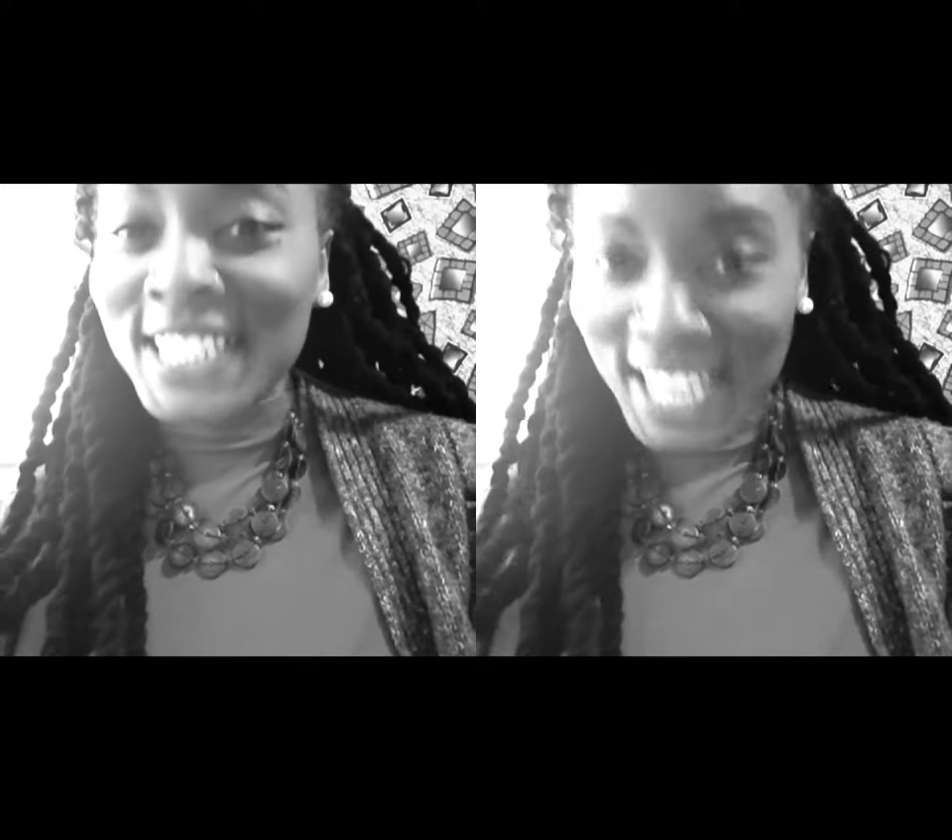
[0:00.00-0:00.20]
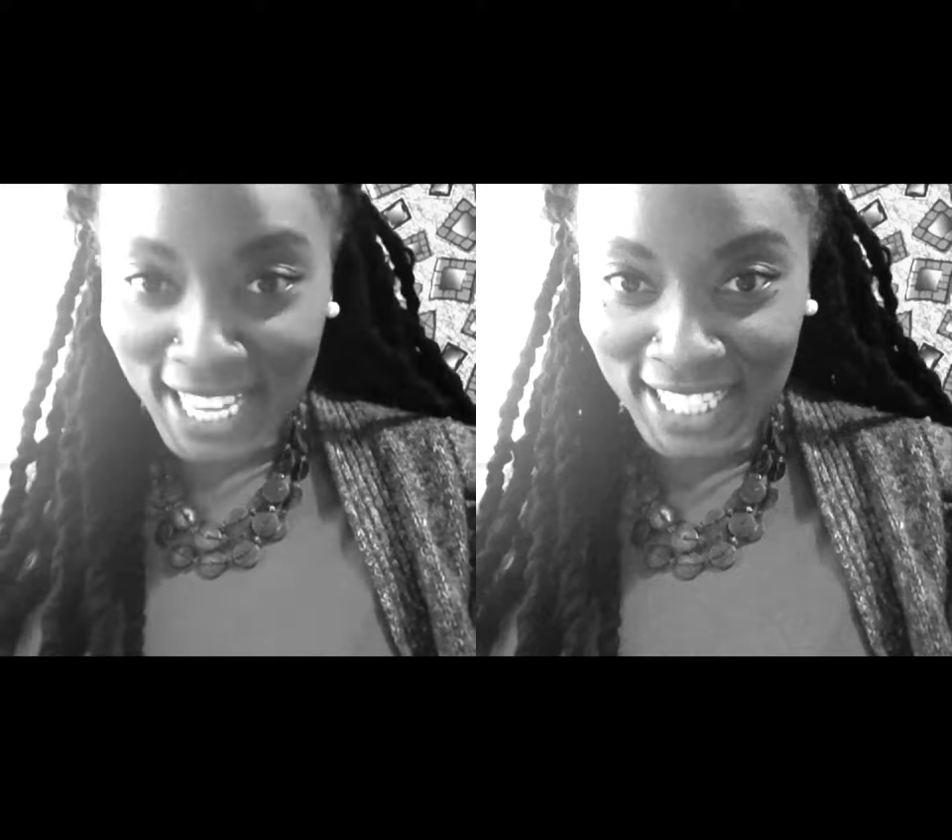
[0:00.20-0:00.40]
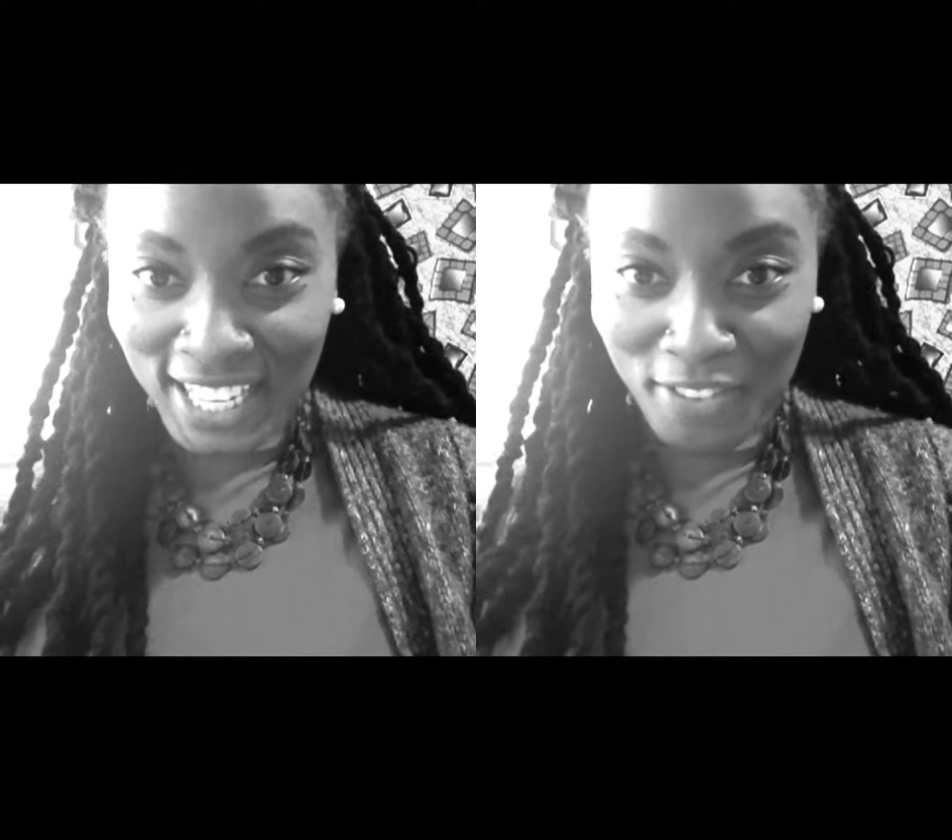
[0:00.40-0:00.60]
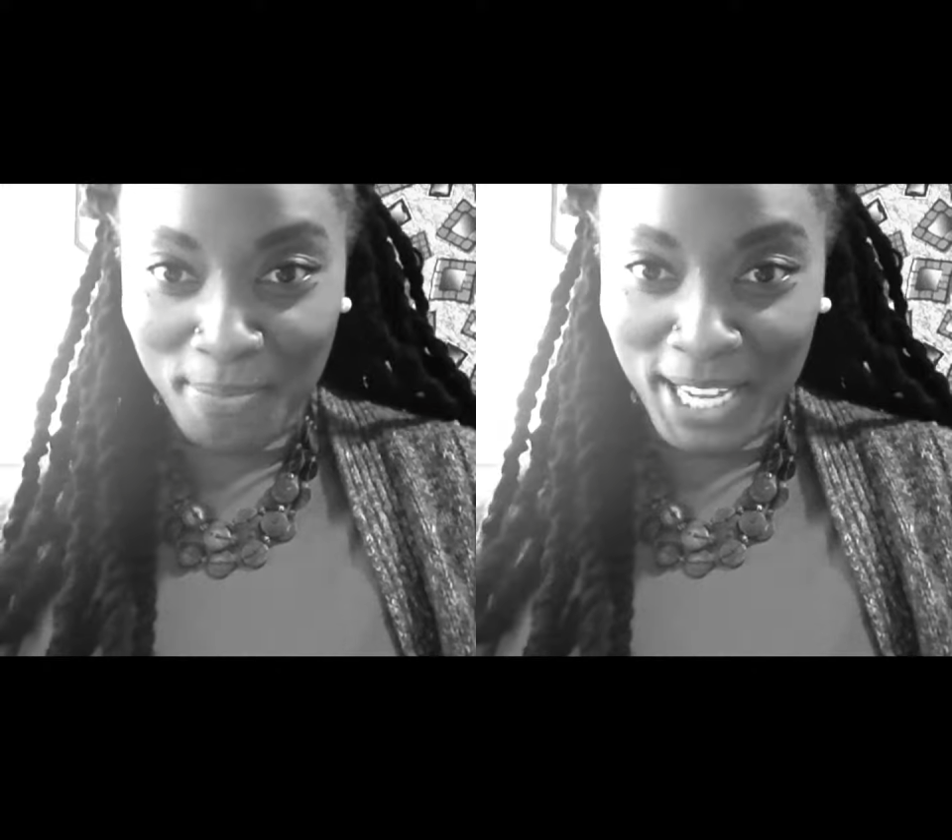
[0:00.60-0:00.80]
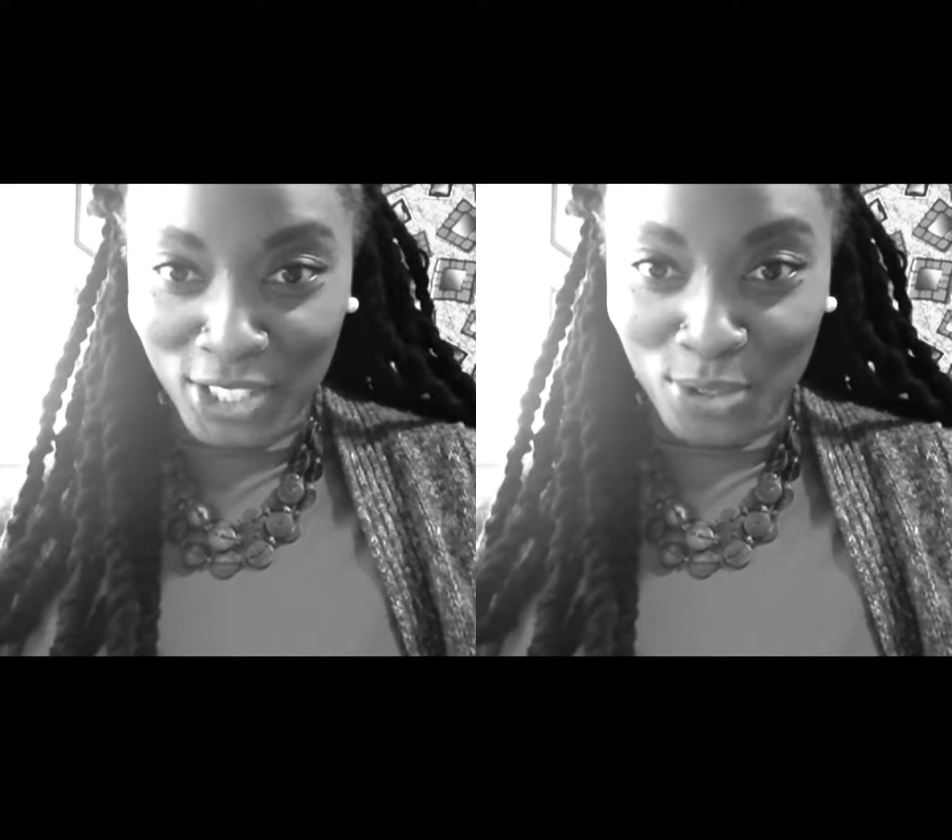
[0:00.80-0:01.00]
desk of
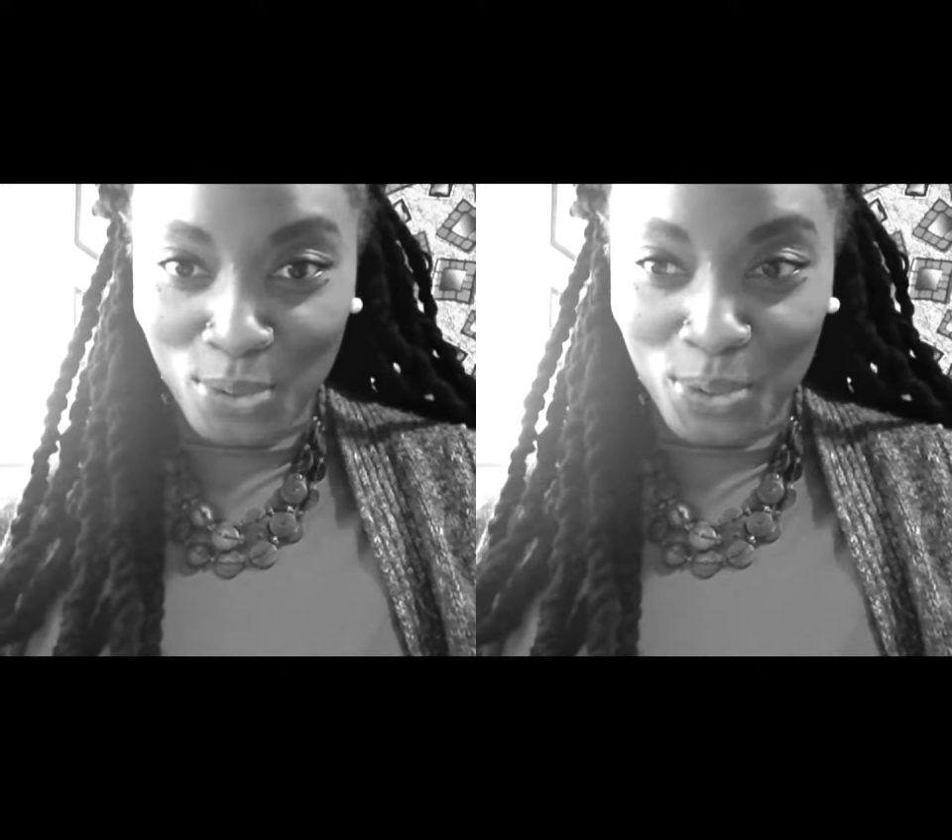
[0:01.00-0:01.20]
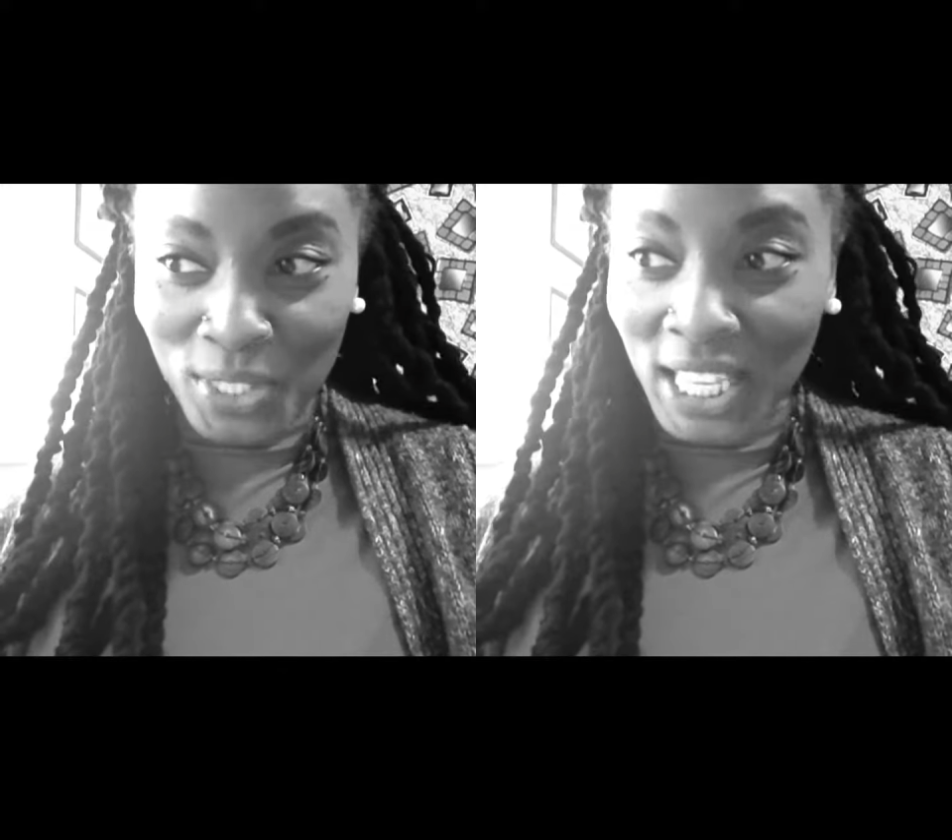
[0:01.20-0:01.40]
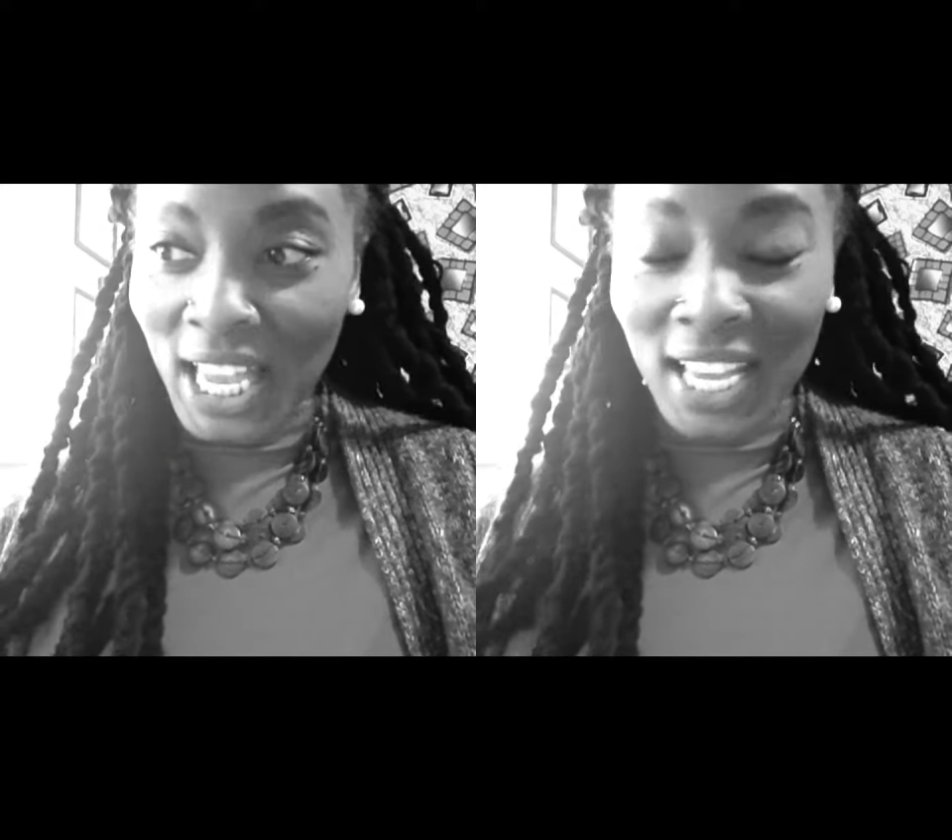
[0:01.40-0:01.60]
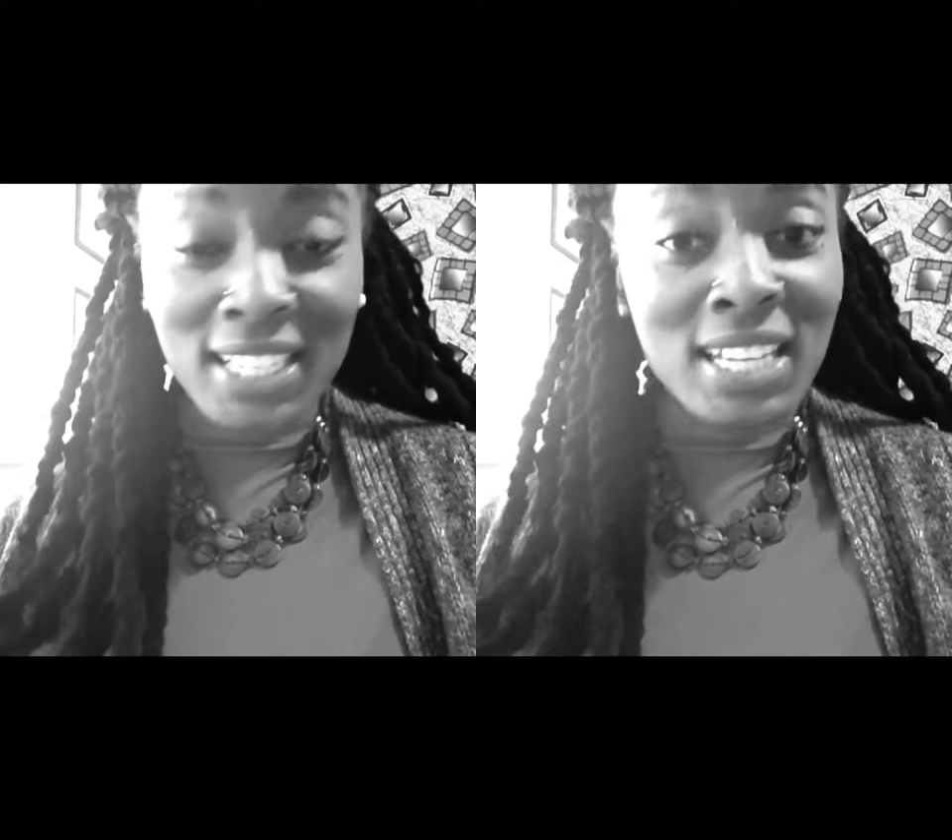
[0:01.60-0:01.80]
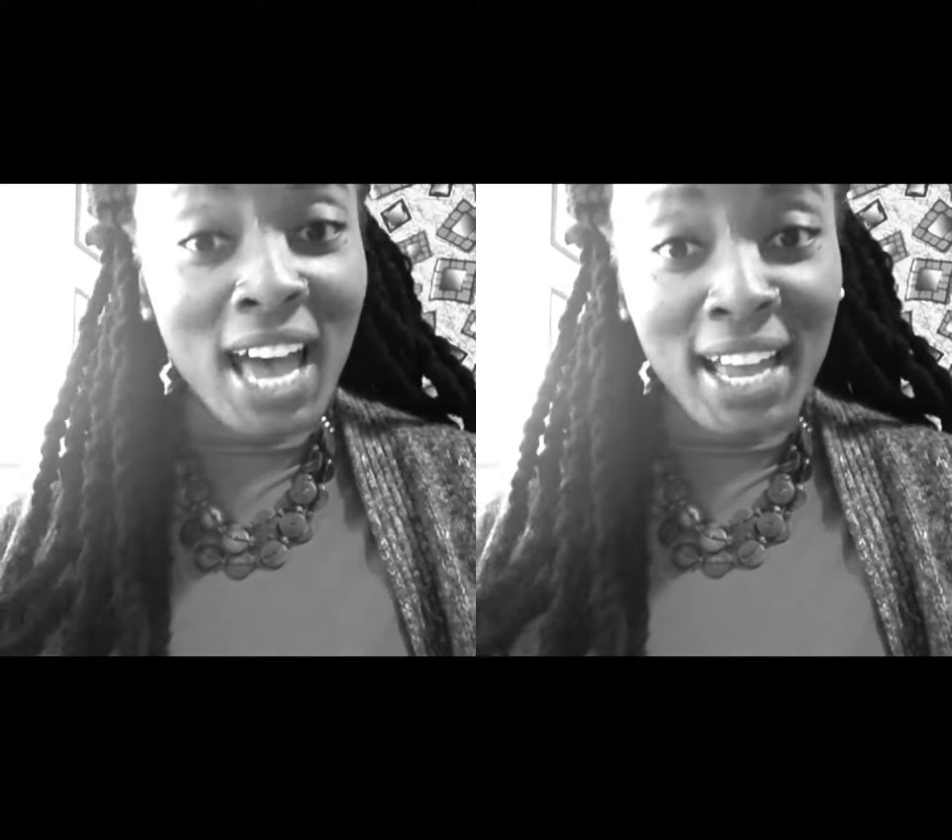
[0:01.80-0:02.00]
my school
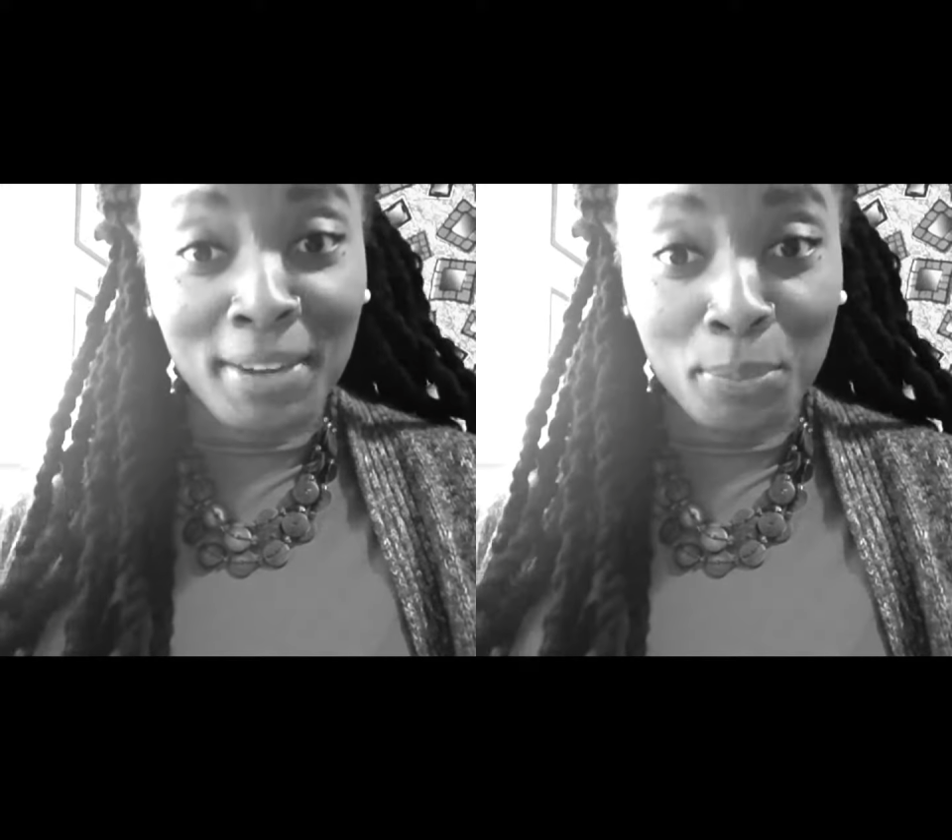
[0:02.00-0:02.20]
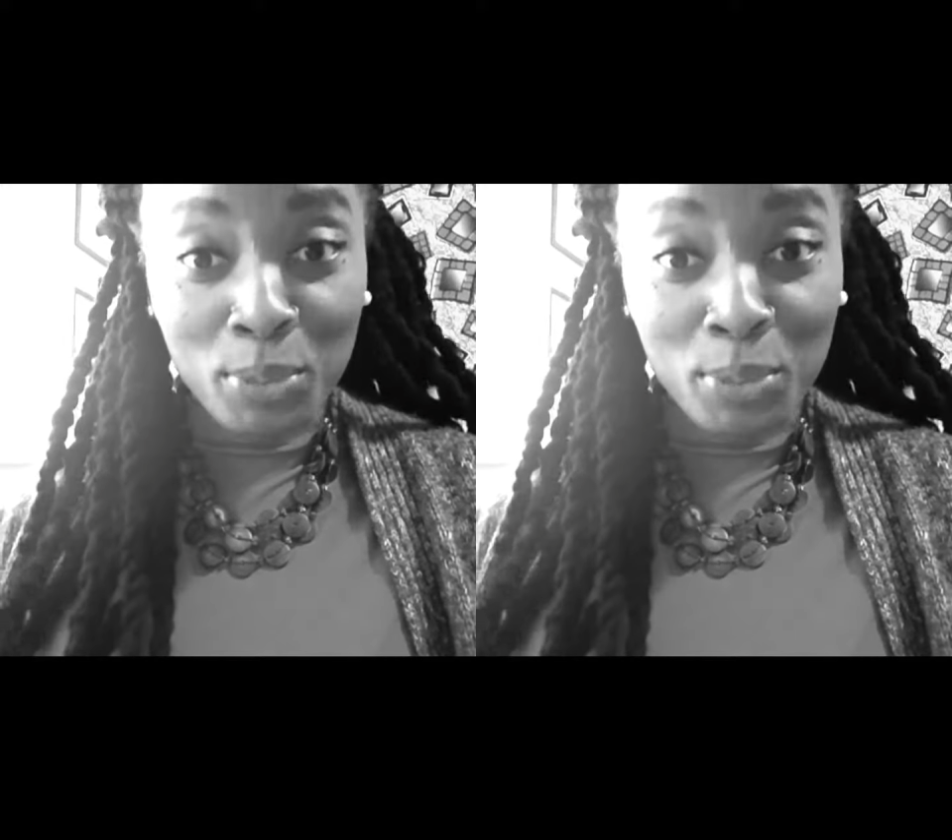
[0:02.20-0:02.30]
and I